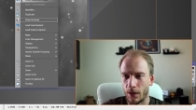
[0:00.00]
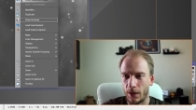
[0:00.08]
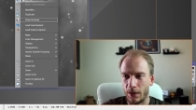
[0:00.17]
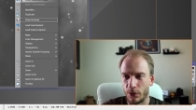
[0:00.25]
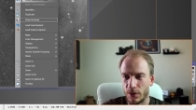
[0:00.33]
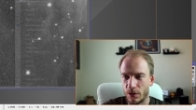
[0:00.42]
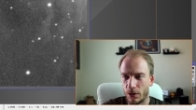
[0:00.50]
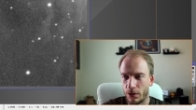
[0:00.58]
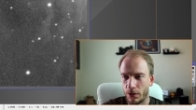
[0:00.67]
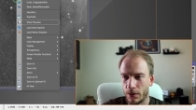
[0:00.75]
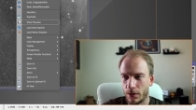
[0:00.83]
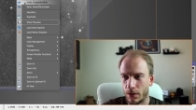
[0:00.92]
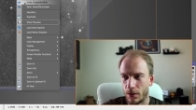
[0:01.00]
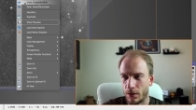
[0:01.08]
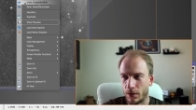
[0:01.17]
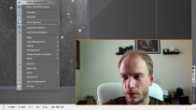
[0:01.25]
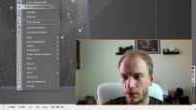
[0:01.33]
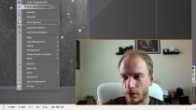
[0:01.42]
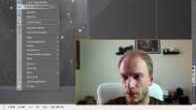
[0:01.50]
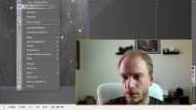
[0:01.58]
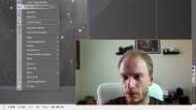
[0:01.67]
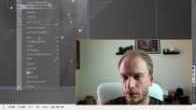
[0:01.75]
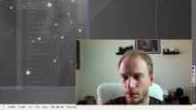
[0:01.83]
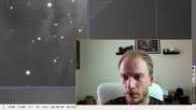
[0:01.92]
And the stars,
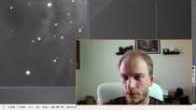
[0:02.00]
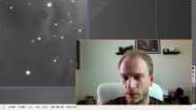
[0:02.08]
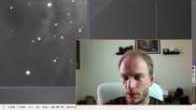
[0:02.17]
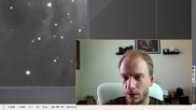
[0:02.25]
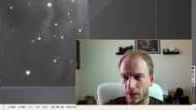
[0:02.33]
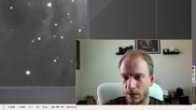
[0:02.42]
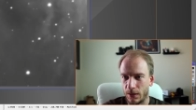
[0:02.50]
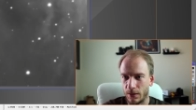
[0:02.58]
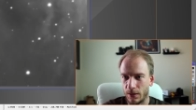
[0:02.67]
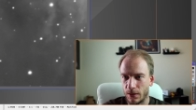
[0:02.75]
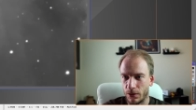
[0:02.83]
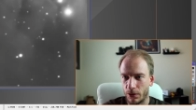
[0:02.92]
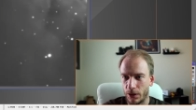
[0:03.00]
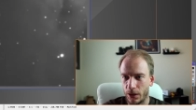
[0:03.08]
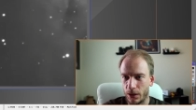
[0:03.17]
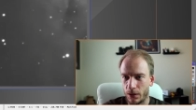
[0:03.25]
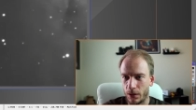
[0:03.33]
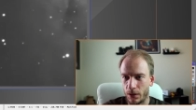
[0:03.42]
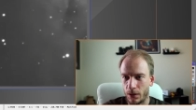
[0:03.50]
let's see this star here.